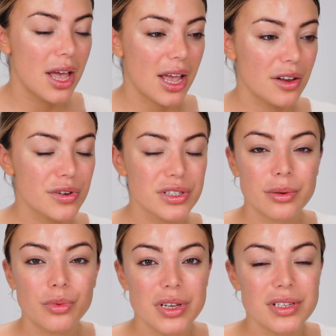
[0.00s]
And for
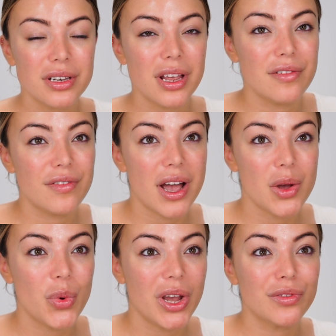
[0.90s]
some reason, if I
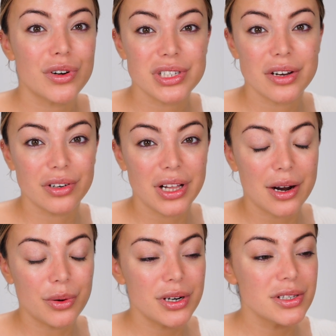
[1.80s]
wait for several
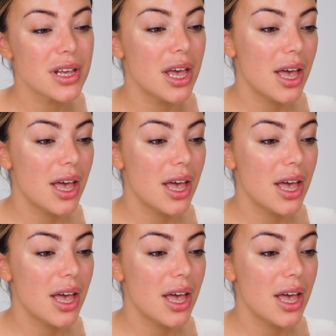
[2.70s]
hours